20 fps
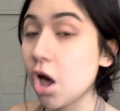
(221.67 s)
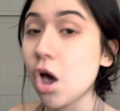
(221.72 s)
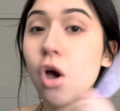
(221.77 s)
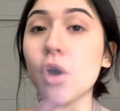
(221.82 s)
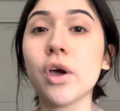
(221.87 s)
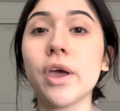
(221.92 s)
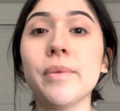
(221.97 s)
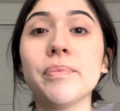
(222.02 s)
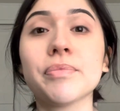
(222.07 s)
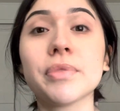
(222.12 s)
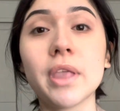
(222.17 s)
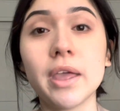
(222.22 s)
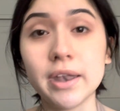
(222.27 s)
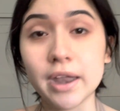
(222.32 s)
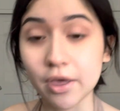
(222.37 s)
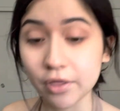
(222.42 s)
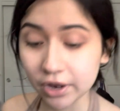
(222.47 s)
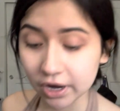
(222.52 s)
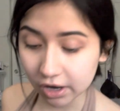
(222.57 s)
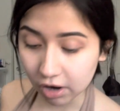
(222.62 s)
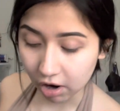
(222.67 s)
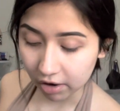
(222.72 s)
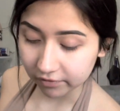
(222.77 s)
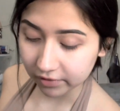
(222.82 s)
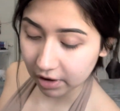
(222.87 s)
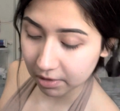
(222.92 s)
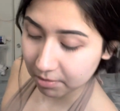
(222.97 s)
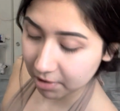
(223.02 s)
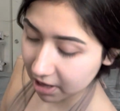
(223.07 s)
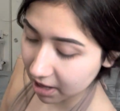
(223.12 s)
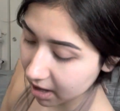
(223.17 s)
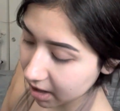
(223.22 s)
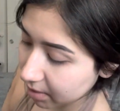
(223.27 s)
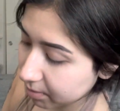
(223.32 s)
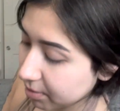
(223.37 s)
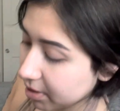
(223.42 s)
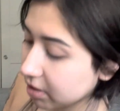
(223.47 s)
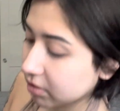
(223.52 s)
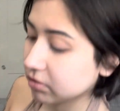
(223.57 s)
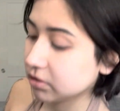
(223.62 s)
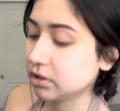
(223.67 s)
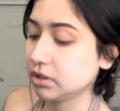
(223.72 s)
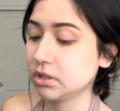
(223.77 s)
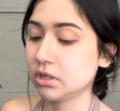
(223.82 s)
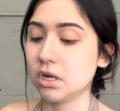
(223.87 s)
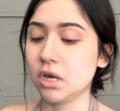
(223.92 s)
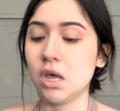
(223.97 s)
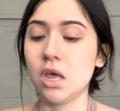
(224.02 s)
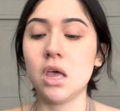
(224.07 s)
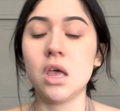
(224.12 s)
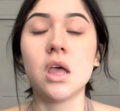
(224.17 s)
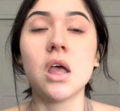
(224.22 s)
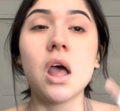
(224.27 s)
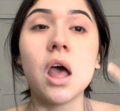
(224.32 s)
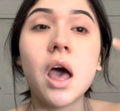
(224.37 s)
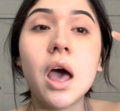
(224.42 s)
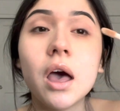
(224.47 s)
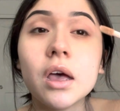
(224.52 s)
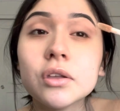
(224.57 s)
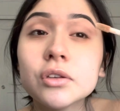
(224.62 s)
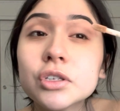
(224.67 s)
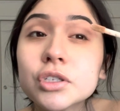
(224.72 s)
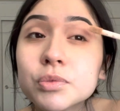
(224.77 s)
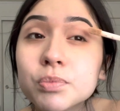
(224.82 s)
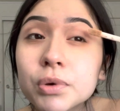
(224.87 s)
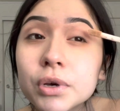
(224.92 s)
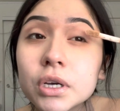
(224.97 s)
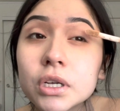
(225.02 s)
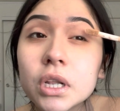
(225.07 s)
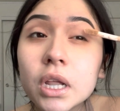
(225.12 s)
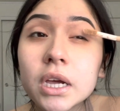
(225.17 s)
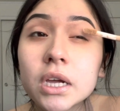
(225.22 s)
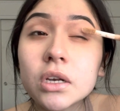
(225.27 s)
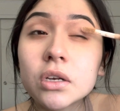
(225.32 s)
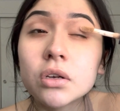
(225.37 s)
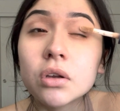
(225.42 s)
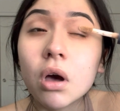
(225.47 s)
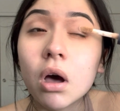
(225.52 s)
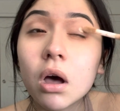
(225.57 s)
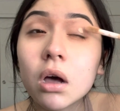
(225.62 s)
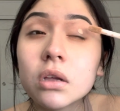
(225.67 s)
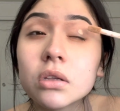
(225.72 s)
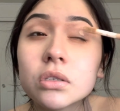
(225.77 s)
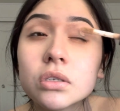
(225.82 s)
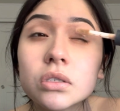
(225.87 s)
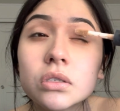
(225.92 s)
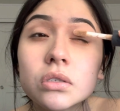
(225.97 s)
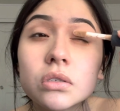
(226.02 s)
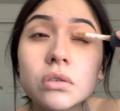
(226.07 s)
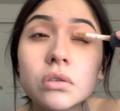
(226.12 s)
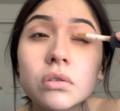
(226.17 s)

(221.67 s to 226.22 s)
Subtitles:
Okay, now that I carved out my eyebrows, I just put like dots.